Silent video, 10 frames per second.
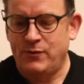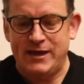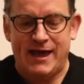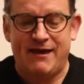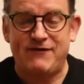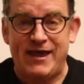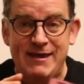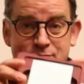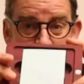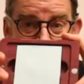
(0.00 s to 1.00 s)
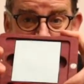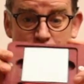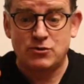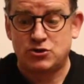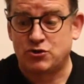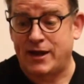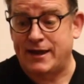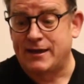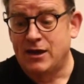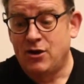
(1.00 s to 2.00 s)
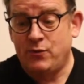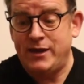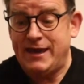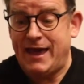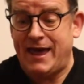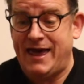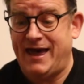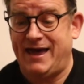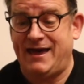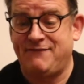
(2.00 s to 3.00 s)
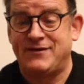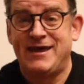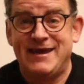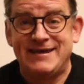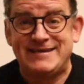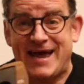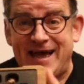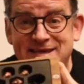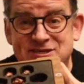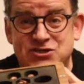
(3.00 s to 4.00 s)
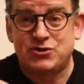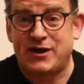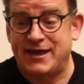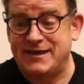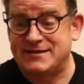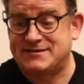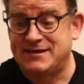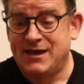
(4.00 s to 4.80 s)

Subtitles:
We have a bureau tray. We have dice trays.